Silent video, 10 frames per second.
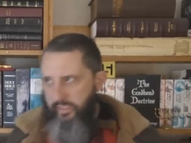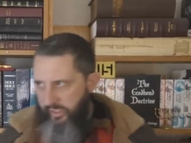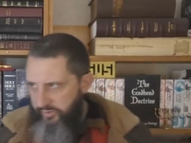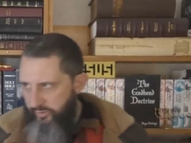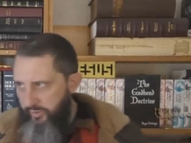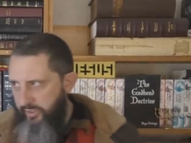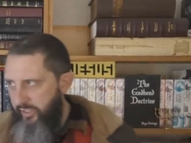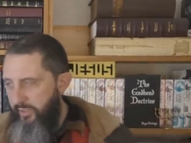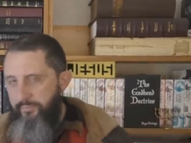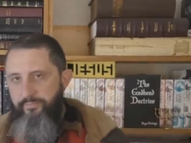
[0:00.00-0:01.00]
It's going to
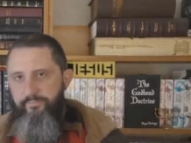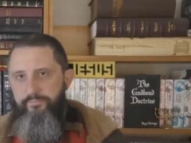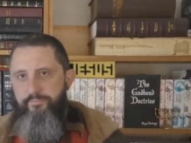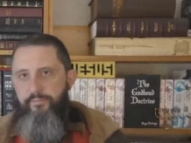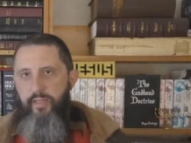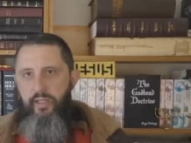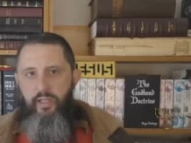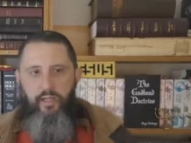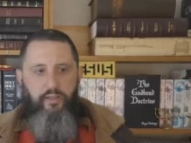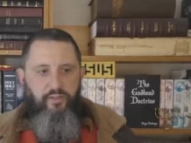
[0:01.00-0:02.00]
come.
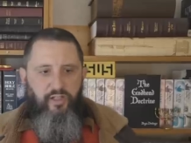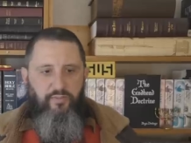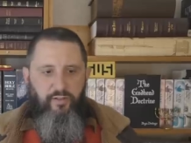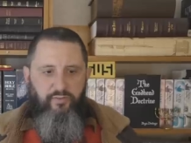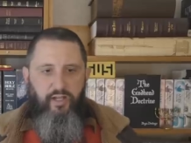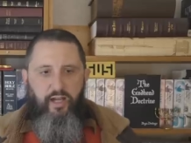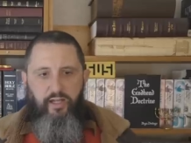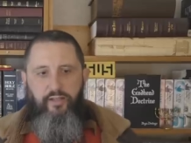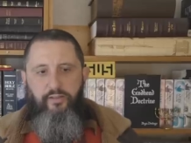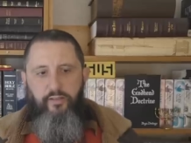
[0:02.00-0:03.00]
The judgment of
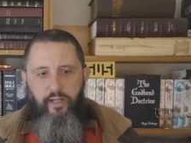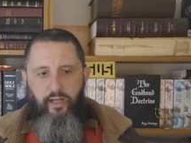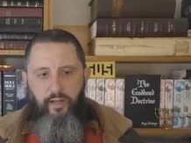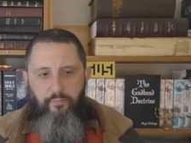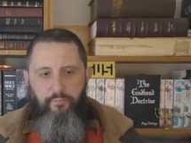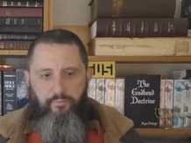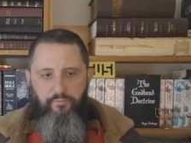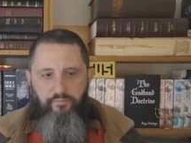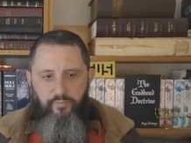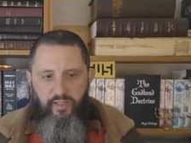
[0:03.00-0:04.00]
God, um,
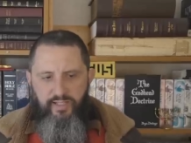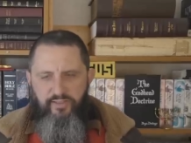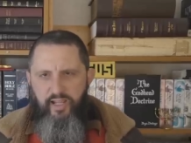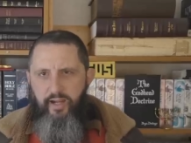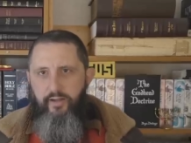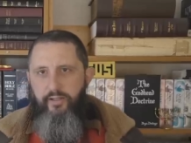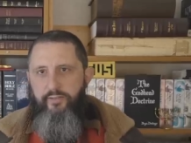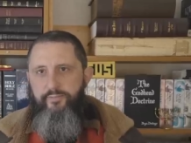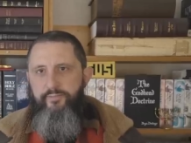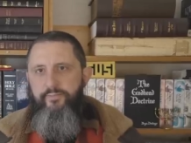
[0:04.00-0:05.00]
he's
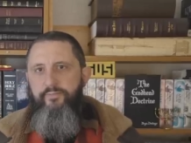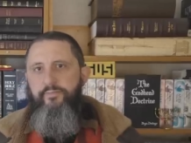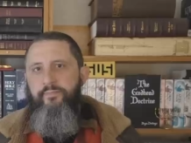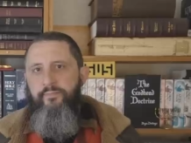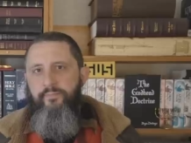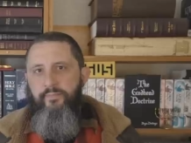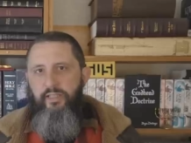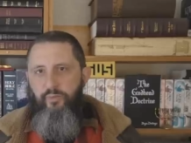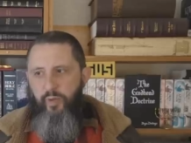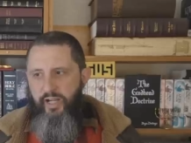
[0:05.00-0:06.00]
tarrying.
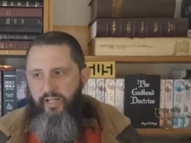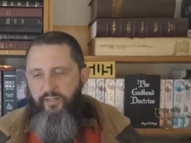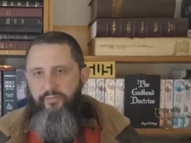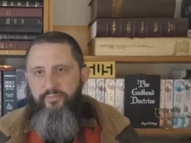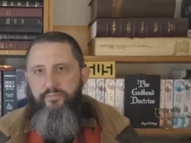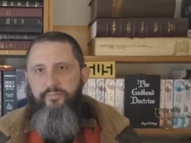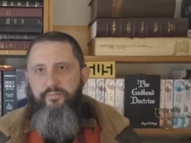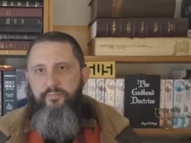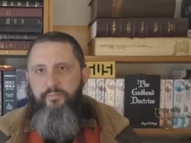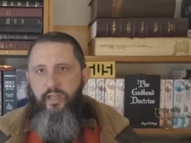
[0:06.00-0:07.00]
He's waiting.
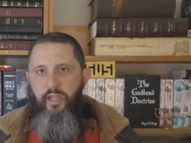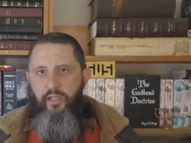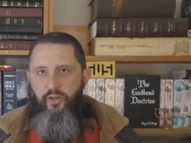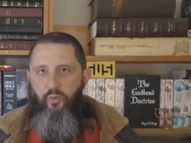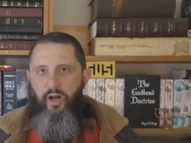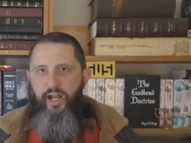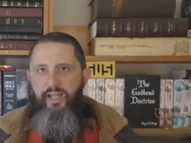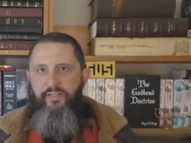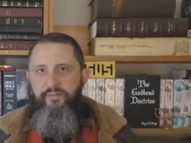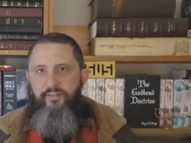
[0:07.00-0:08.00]
You know
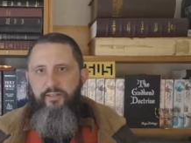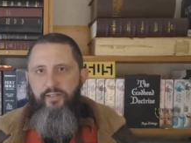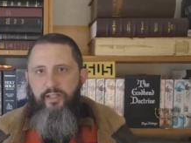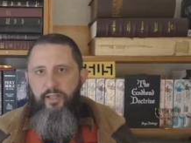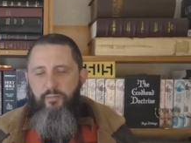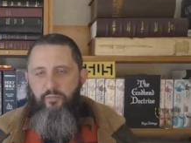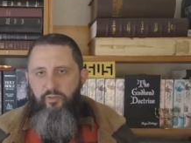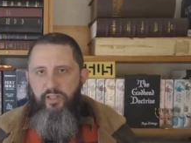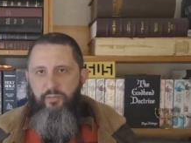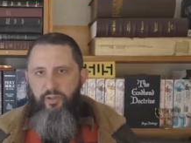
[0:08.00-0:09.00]
why?
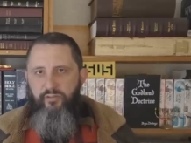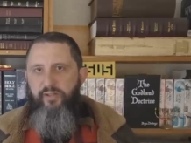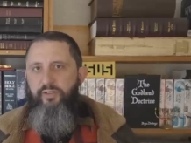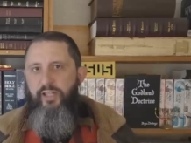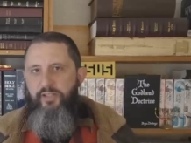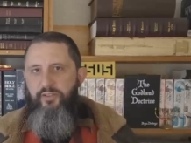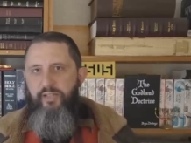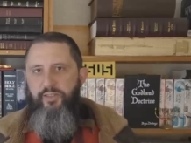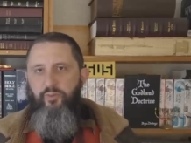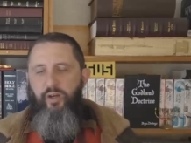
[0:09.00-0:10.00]
Read the book of Revelation,
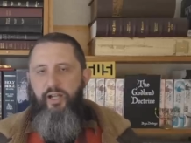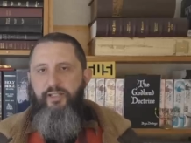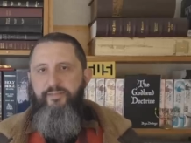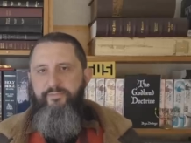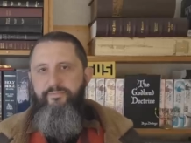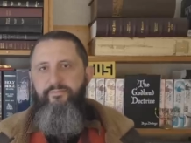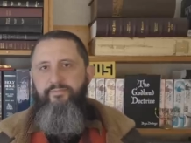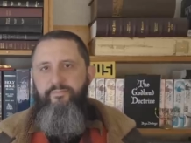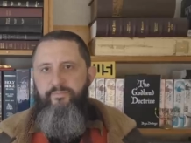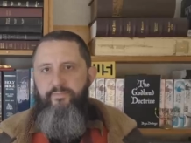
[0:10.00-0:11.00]
that's why.
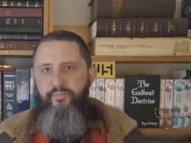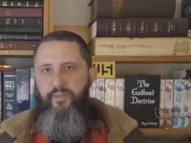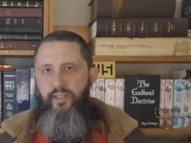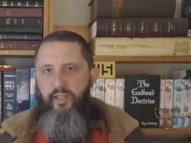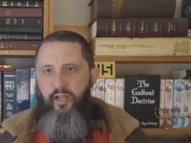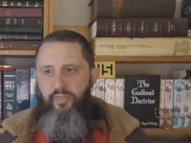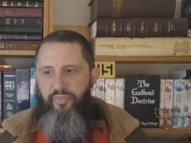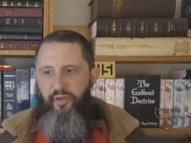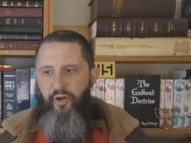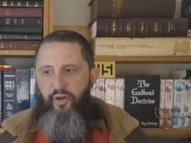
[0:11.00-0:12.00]
A
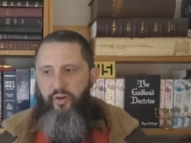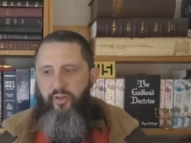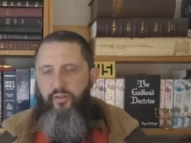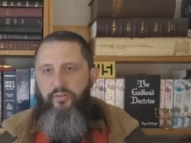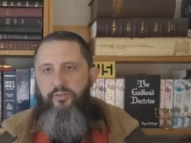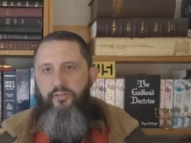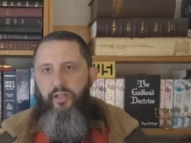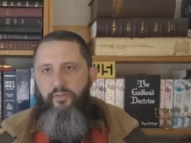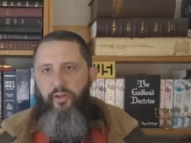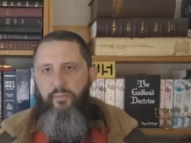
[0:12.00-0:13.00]
third
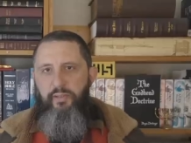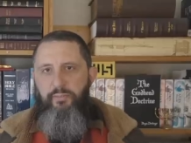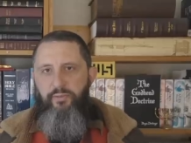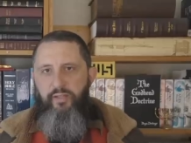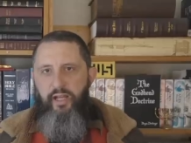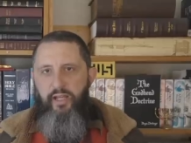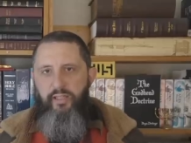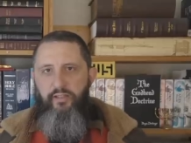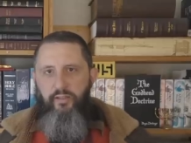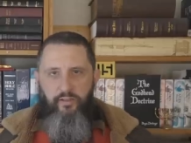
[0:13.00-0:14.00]
of all the people
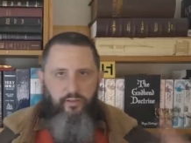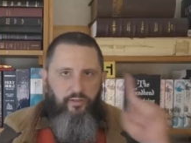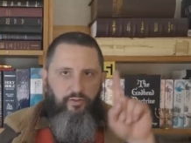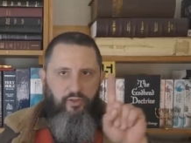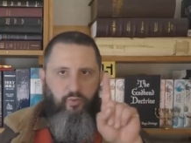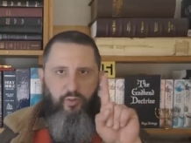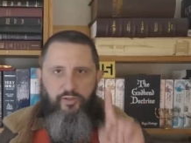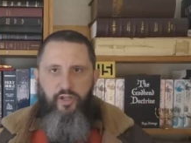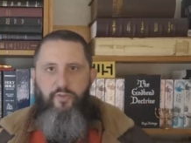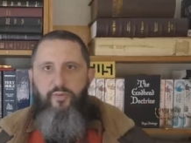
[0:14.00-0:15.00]
die. Just
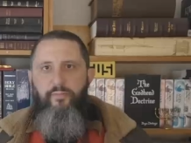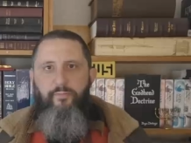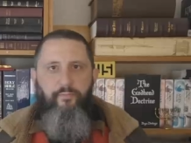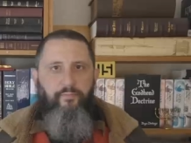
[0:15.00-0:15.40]
one judgment.